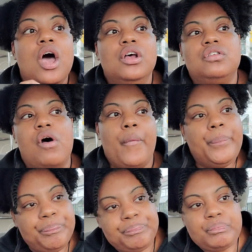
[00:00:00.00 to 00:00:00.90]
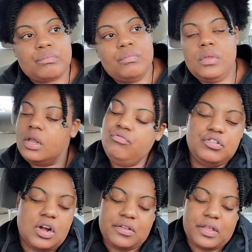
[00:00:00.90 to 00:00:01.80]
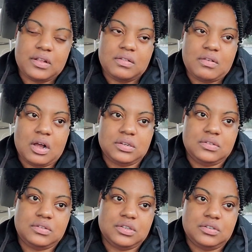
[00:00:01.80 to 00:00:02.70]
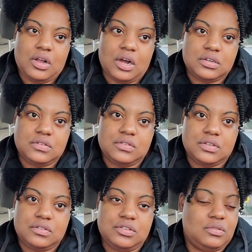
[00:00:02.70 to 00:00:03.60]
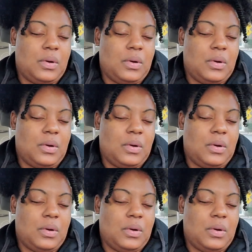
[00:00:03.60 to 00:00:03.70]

So just talked, just